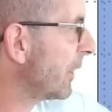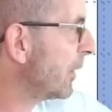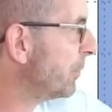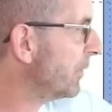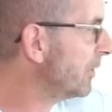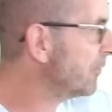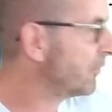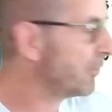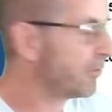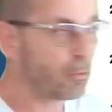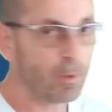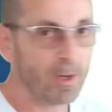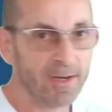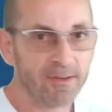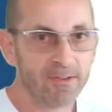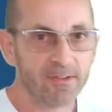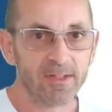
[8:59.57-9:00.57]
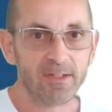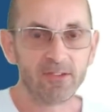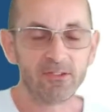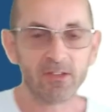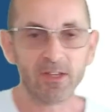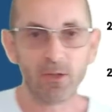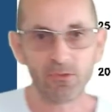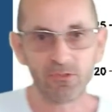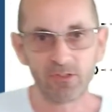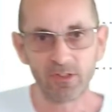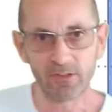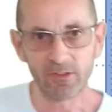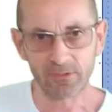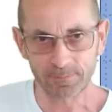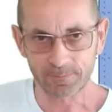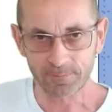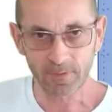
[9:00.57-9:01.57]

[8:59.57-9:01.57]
above 20 Celsius.